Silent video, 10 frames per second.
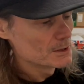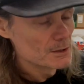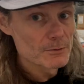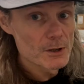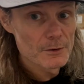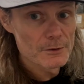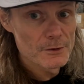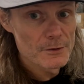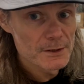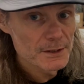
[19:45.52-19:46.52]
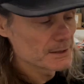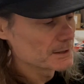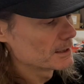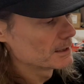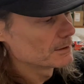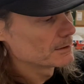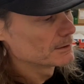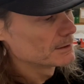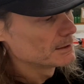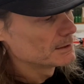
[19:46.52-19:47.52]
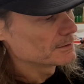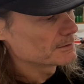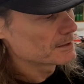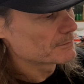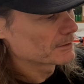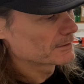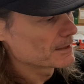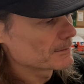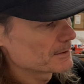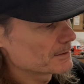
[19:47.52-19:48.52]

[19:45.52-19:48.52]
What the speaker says: rather than the teeth running that way, they